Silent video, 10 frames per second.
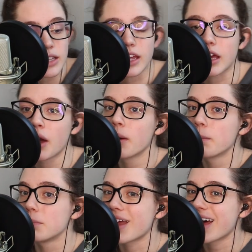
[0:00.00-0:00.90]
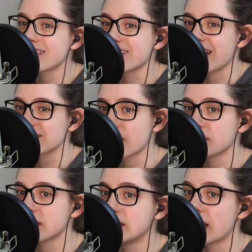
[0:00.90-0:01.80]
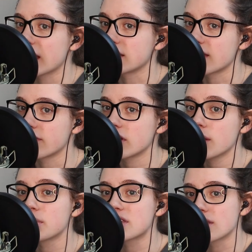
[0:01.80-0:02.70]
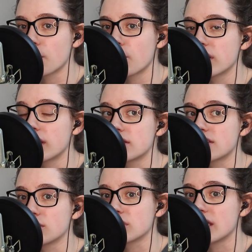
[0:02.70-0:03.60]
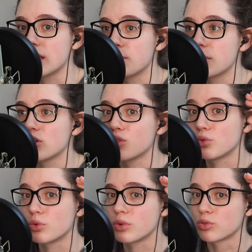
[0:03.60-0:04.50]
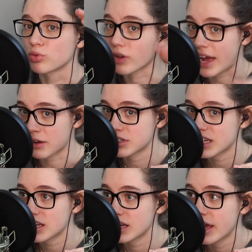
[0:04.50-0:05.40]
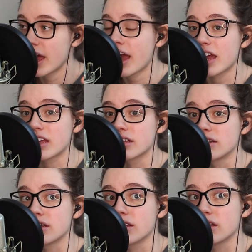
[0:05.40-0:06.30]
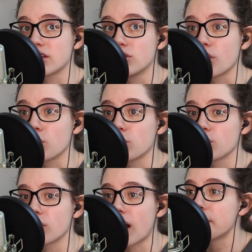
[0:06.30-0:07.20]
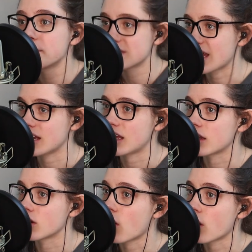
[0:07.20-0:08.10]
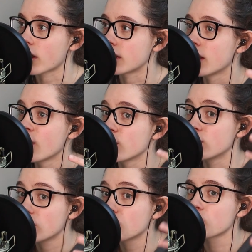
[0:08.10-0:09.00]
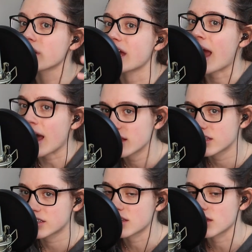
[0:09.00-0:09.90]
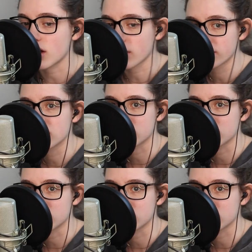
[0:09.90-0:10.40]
like not that type of like negativity, but someone still keeping you grounded and, you know, updated on the reality of the